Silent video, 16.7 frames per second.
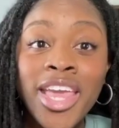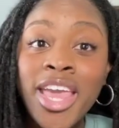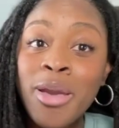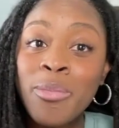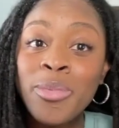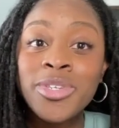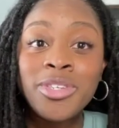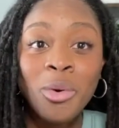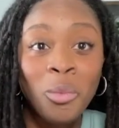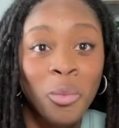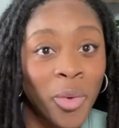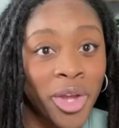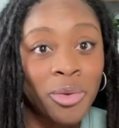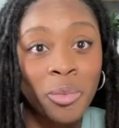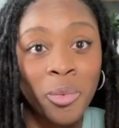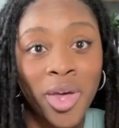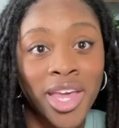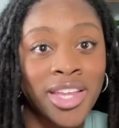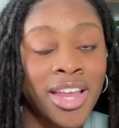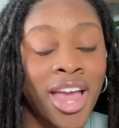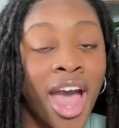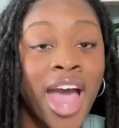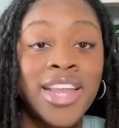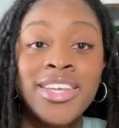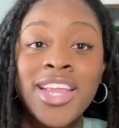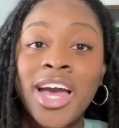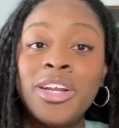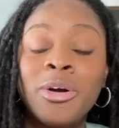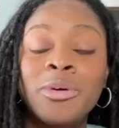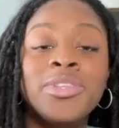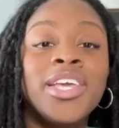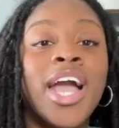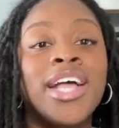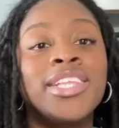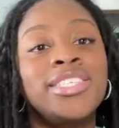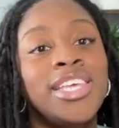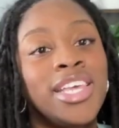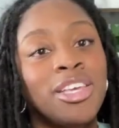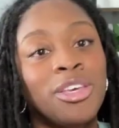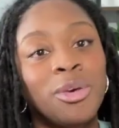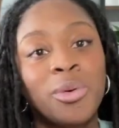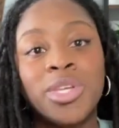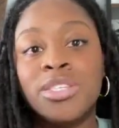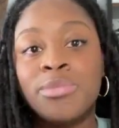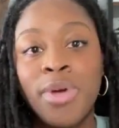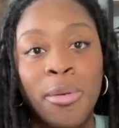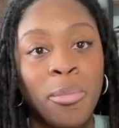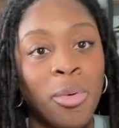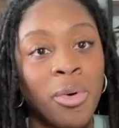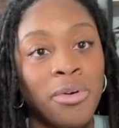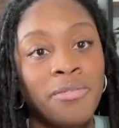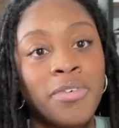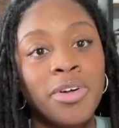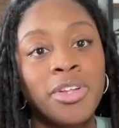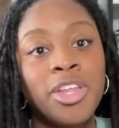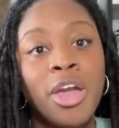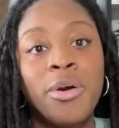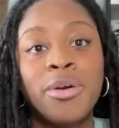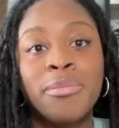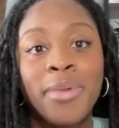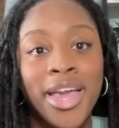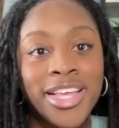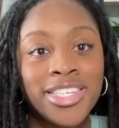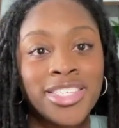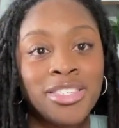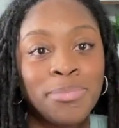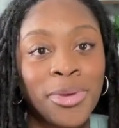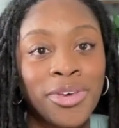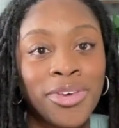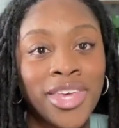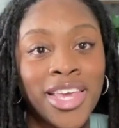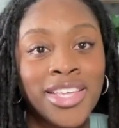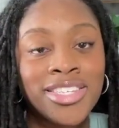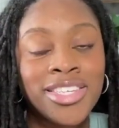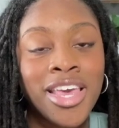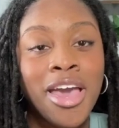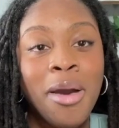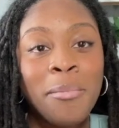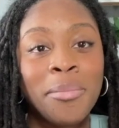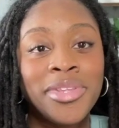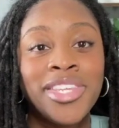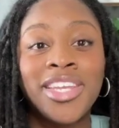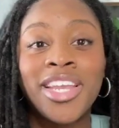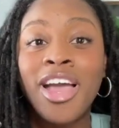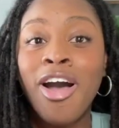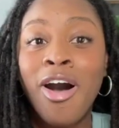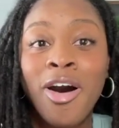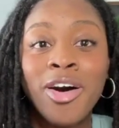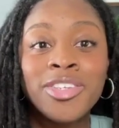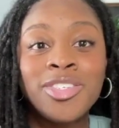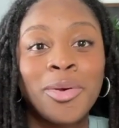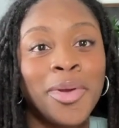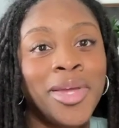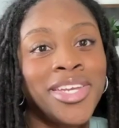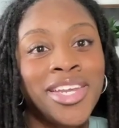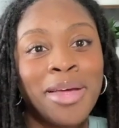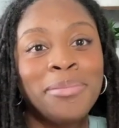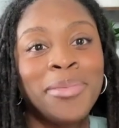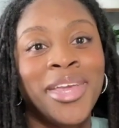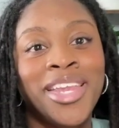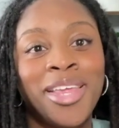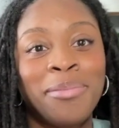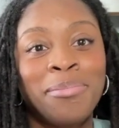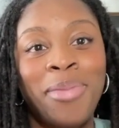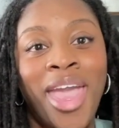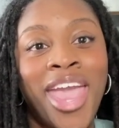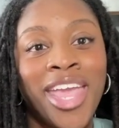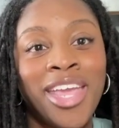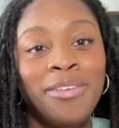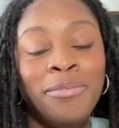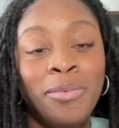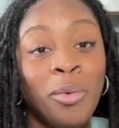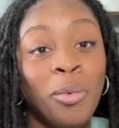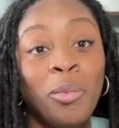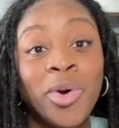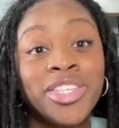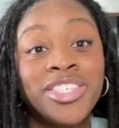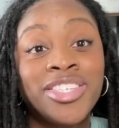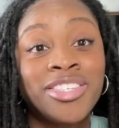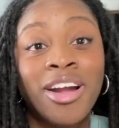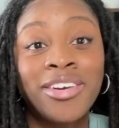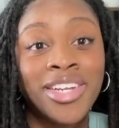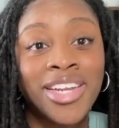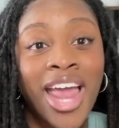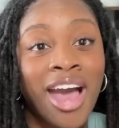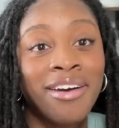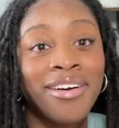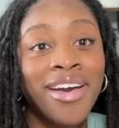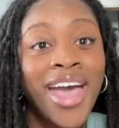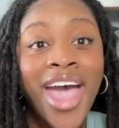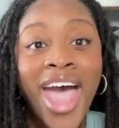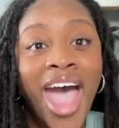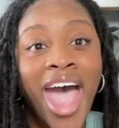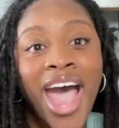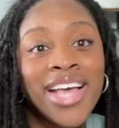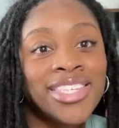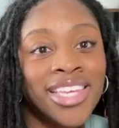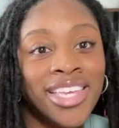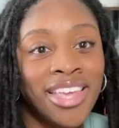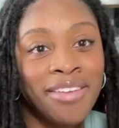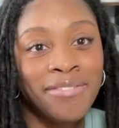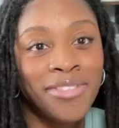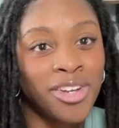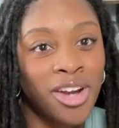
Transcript: it was a win-win. I not only got to increase my portfolio and my experience, but then I also ended up getting paid for what started out as a gifted